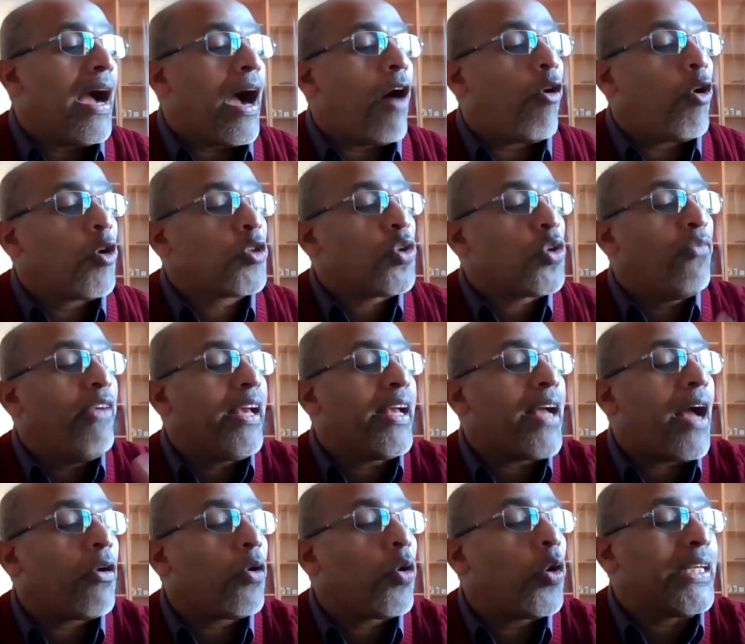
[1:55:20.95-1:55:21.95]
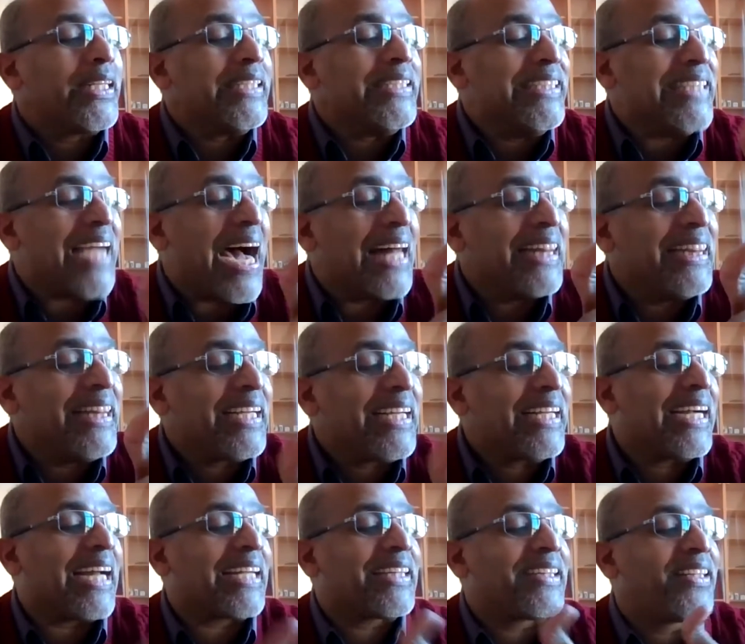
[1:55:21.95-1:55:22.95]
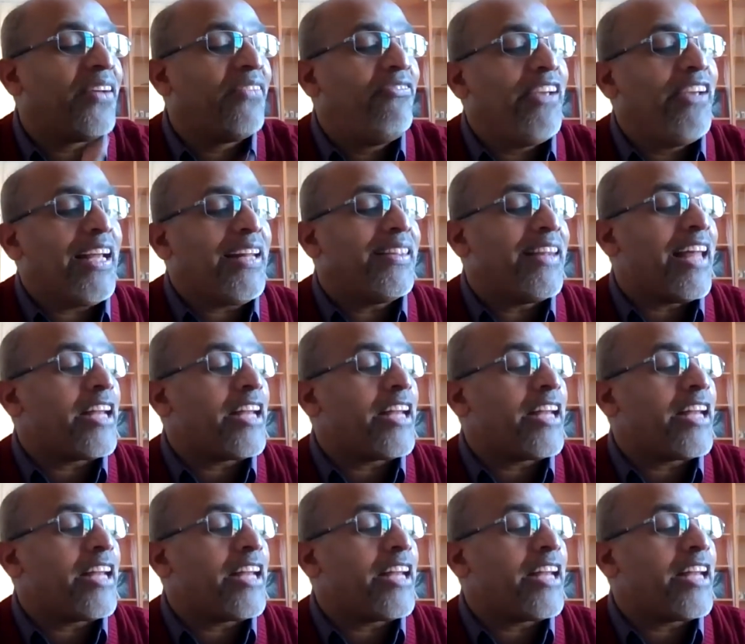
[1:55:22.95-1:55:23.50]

Also, we have got the Jadak Kartavyan,